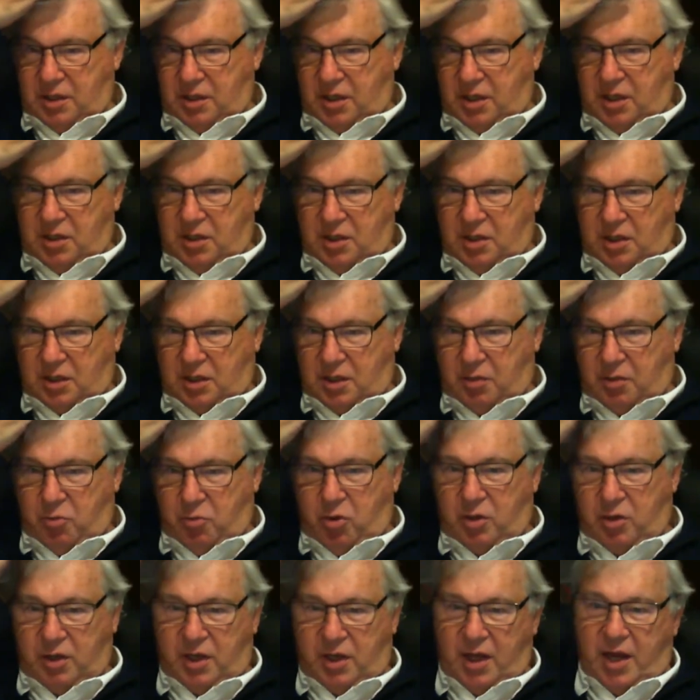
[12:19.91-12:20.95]
in the
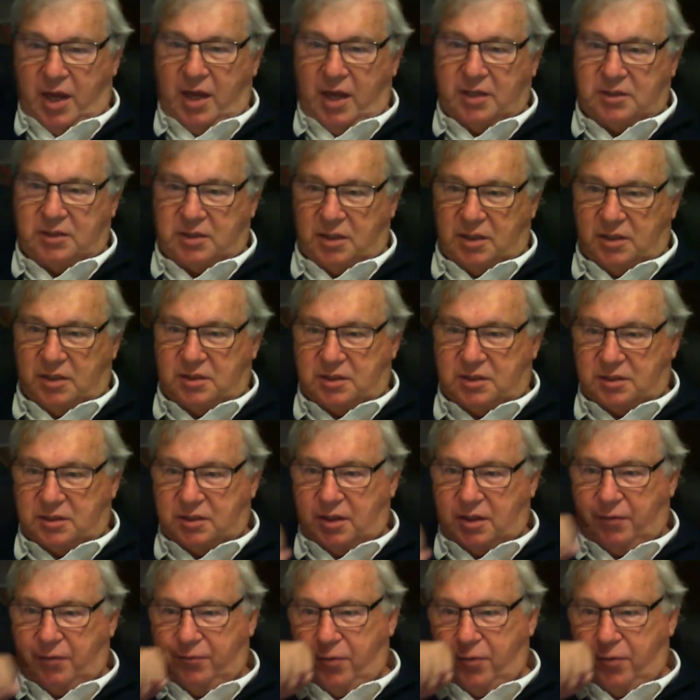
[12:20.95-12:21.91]
Community Answers uh,